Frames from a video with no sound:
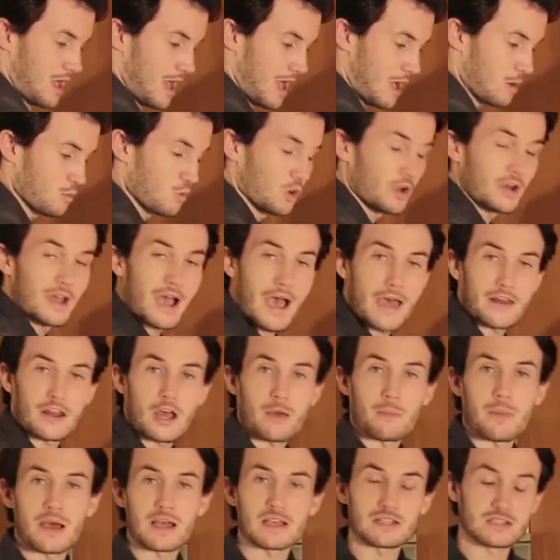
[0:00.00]
and we're going to add
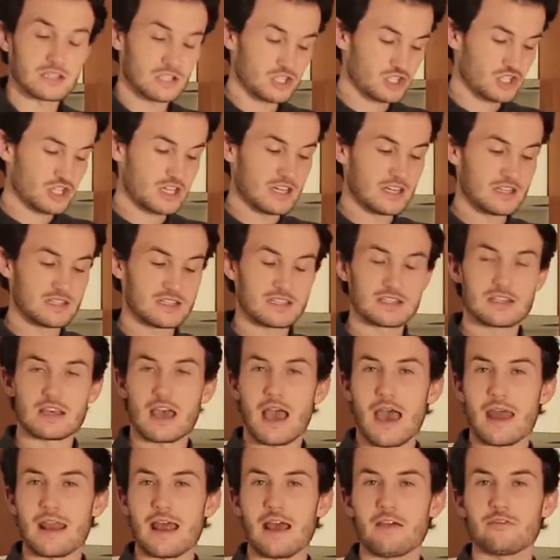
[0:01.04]
our pasta sheets
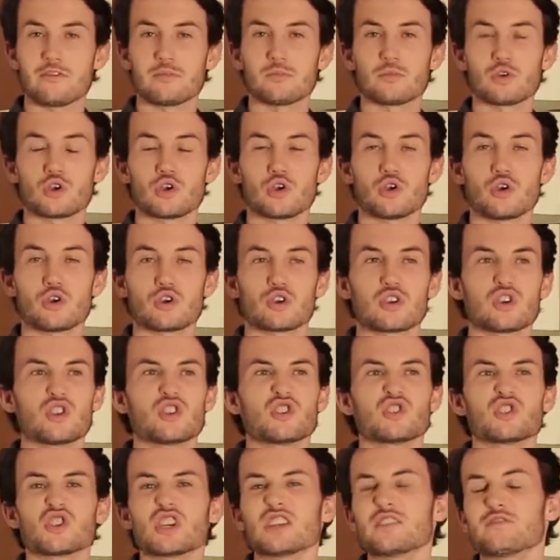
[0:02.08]
and have them cook
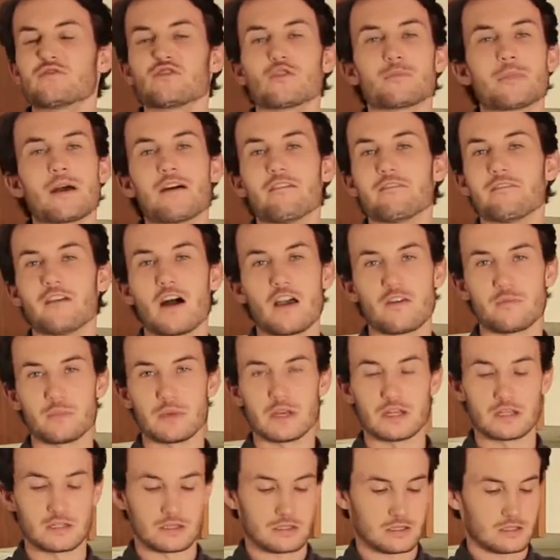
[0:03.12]
just for about 5
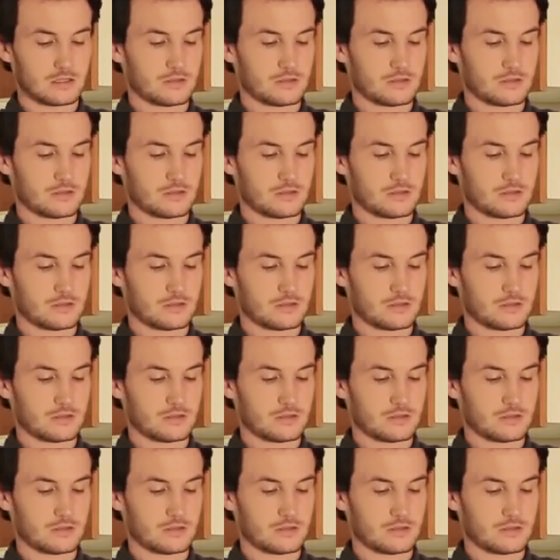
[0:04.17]
minutes.